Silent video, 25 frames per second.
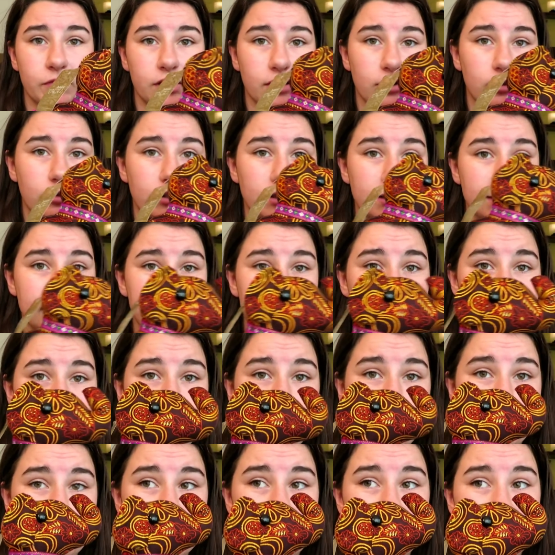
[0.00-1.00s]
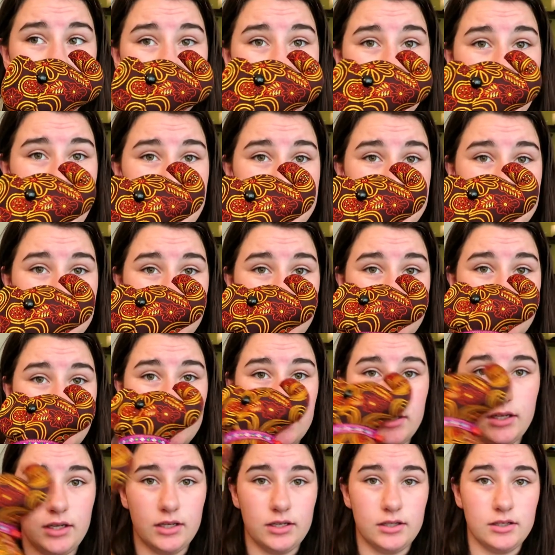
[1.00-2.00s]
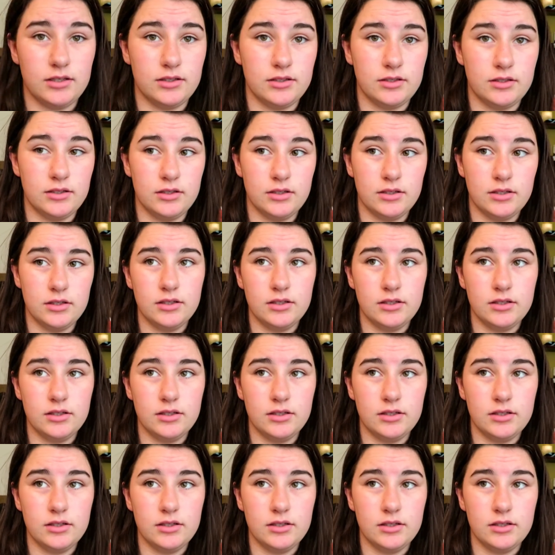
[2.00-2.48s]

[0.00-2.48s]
the detailing was really nice on it, and